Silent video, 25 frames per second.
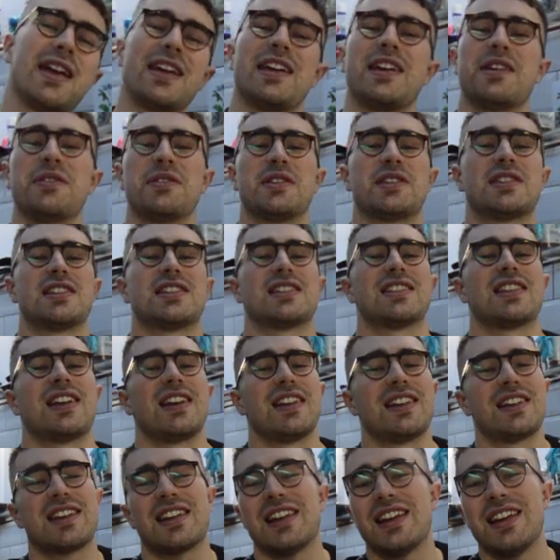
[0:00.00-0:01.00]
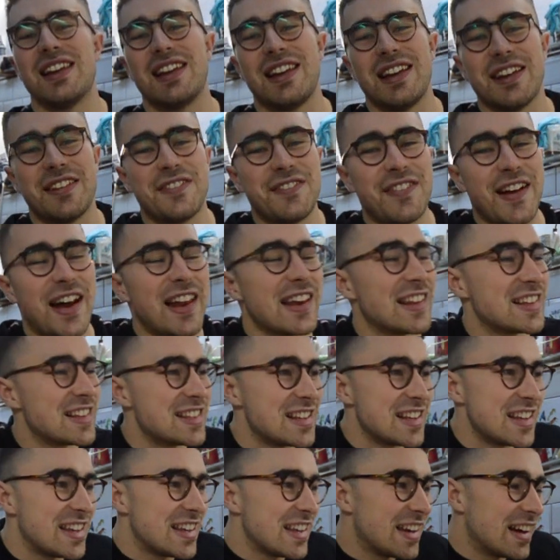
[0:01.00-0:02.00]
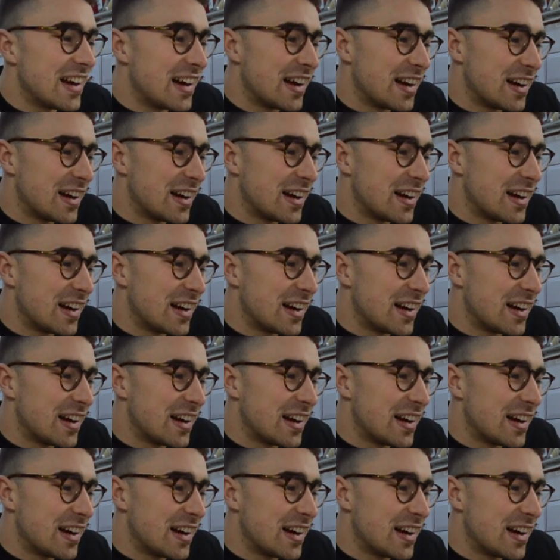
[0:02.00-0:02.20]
hear, which is like clearly a fallacy,